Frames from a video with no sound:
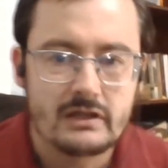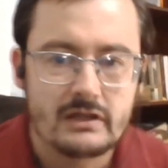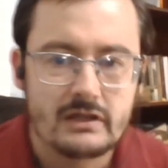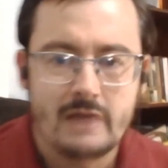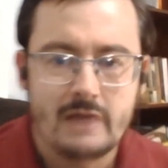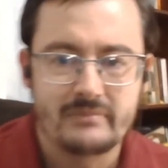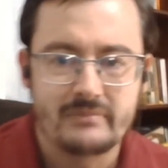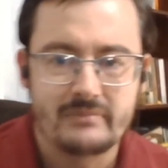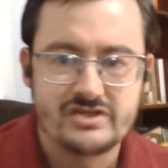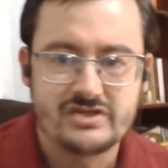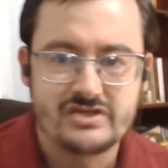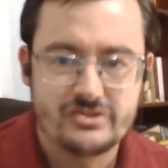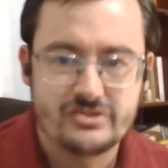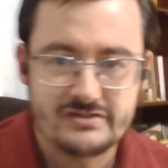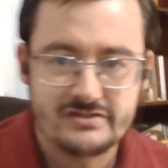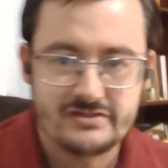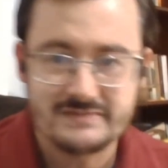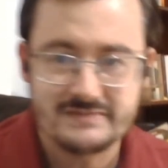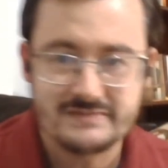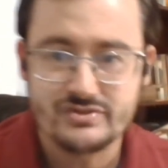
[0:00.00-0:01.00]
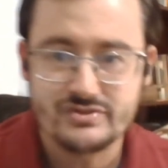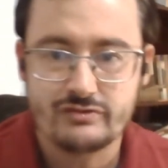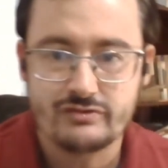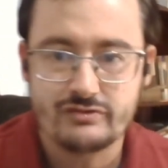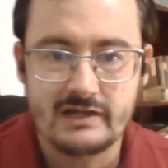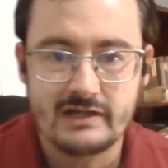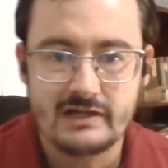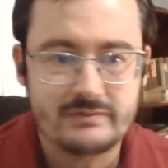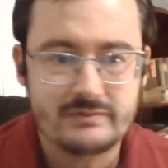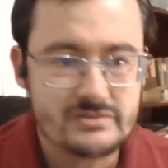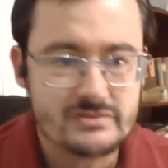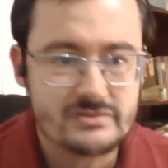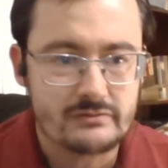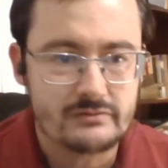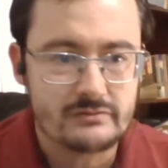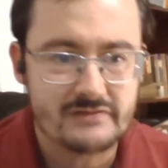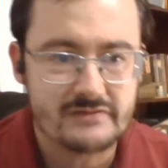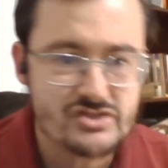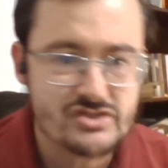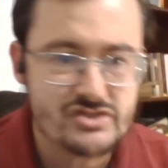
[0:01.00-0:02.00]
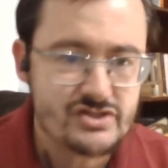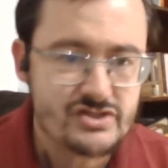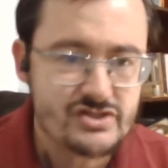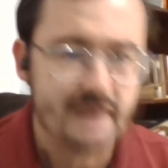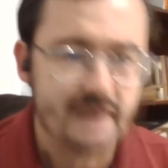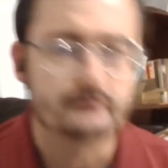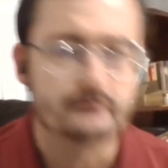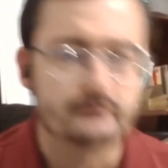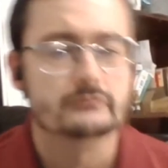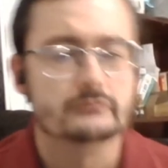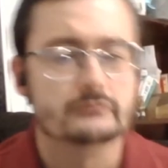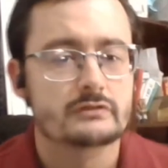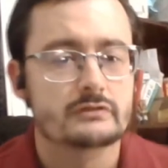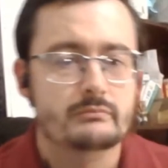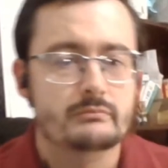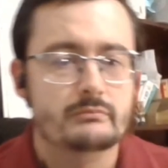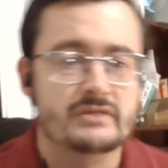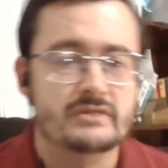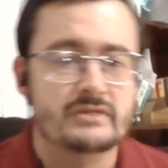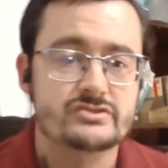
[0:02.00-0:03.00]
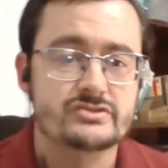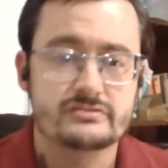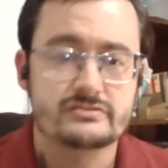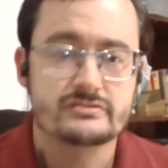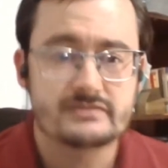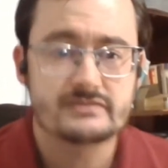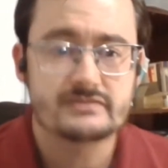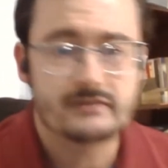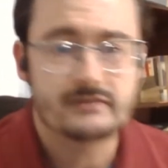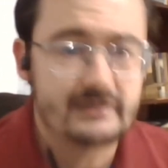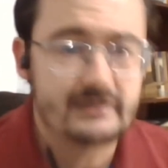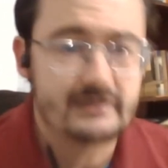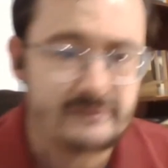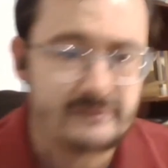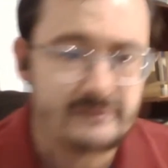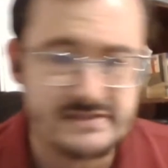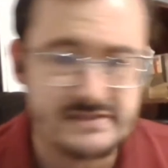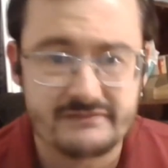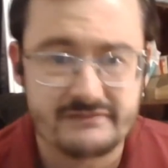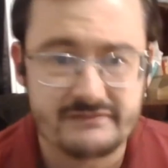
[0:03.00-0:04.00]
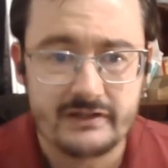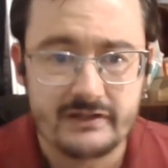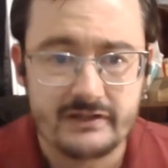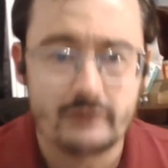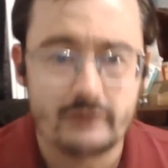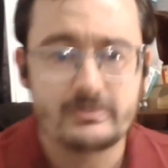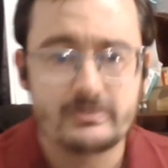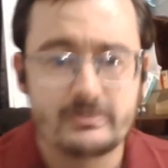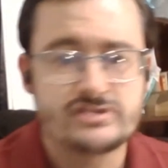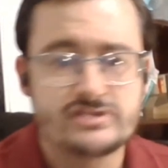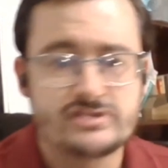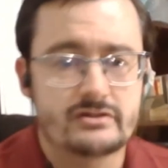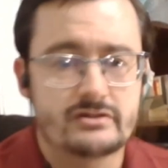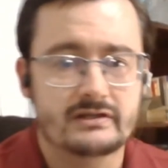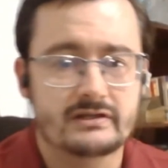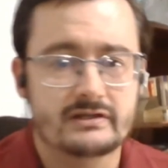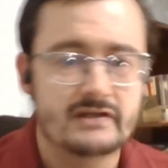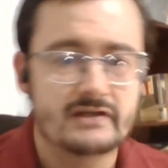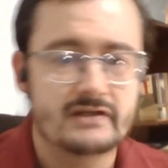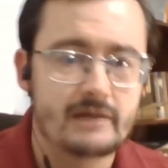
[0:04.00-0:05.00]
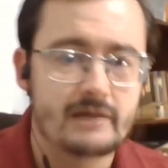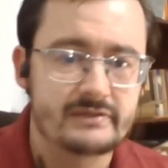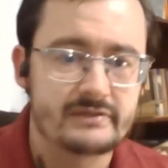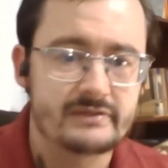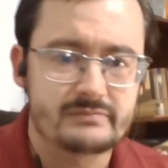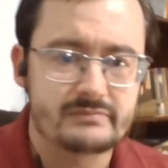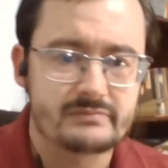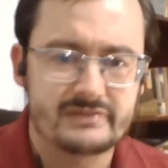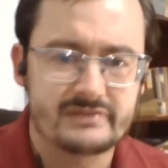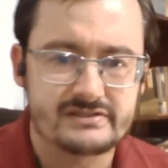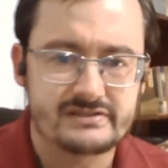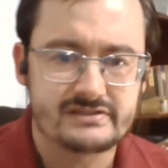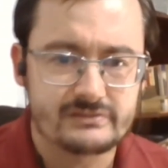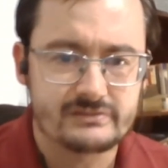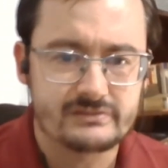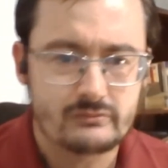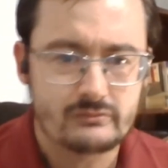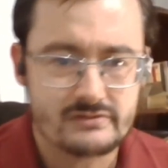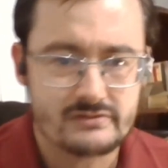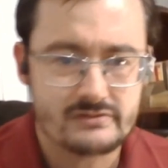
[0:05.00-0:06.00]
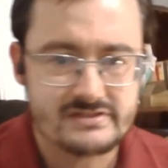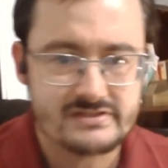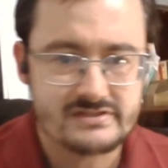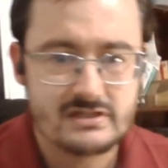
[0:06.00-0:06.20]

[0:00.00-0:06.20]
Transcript: Make sure to subscribe to this channel. Make sure to like this video. Make sure to comment because, of course,